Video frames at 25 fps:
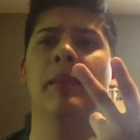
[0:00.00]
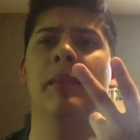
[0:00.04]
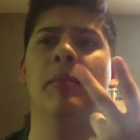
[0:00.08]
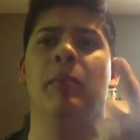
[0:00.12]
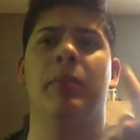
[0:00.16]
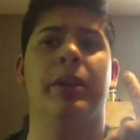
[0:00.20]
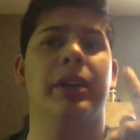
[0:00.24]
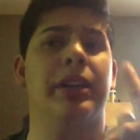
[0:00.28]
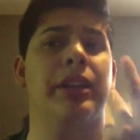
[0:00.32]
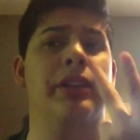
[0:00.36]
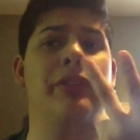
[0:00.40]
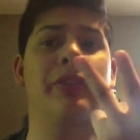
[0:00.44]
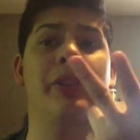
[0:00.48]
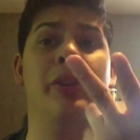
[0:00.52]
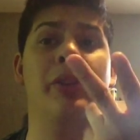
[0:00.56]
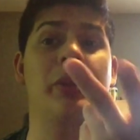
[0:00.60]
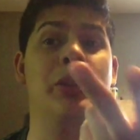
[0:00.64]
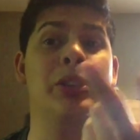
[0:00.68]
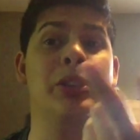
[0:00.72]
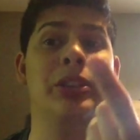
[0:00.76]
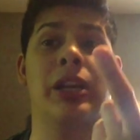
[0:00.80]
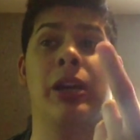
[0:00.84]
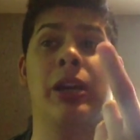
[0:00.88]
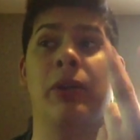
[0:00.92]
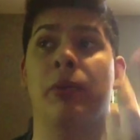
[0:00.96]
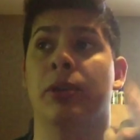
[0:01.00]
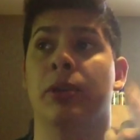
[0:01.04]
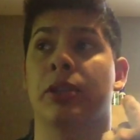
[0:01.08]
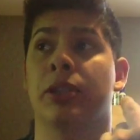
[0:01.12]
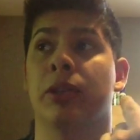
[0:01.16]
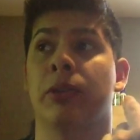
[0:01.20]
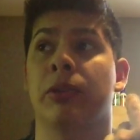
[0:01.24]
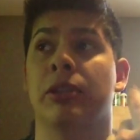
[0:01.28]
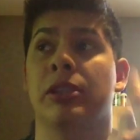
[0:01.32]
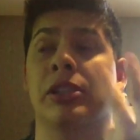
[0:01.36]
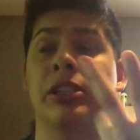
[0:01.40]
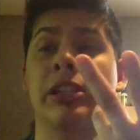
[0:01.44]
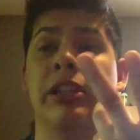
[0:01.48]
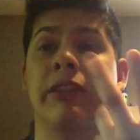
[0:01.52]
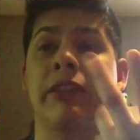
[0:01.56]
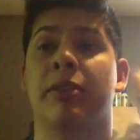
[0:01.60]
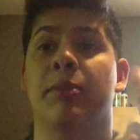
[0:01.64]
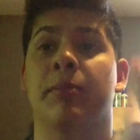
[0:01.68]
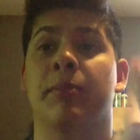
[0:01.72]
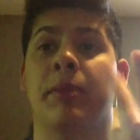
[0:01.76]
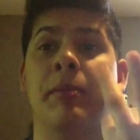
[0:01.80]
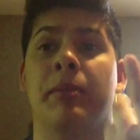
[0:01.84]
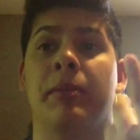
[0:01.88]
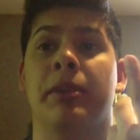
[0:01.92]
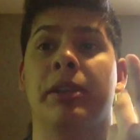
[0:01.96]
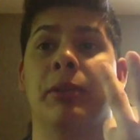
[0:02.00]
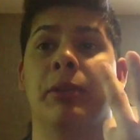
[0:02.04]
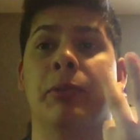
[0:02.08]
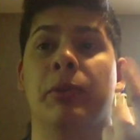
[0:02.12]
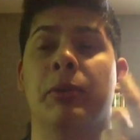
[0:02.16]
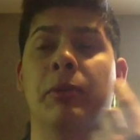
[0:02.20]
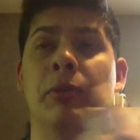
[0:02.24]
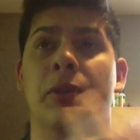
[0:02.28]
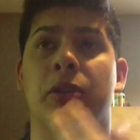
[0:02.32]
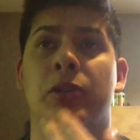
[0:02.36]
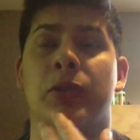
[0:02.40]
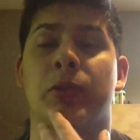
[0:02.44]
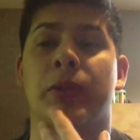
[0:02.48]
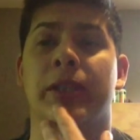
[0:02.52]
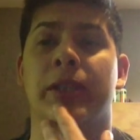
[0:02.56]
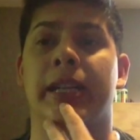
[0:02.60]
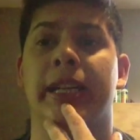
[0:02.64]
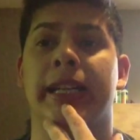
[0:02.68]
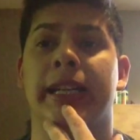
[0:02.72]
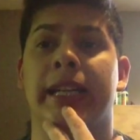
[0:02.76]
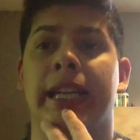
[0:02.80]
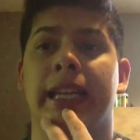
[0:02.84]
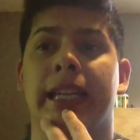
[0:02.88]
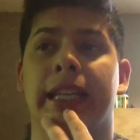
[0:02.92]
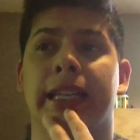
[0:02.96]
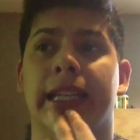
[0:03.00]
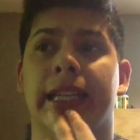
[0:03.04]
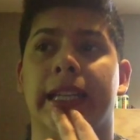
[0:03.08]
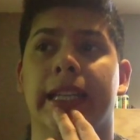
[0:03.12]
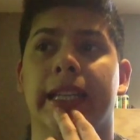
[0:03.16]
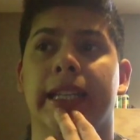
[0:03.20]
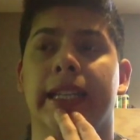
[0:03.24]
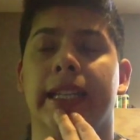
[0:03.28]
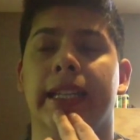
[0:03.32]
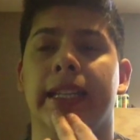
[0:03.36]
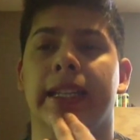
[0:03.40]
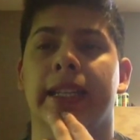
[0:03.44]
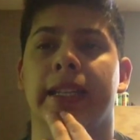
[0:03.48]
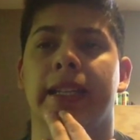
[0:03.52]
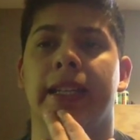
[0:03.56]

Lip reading: but I wish I would have just saved up my money and went with the 29 gallon kit.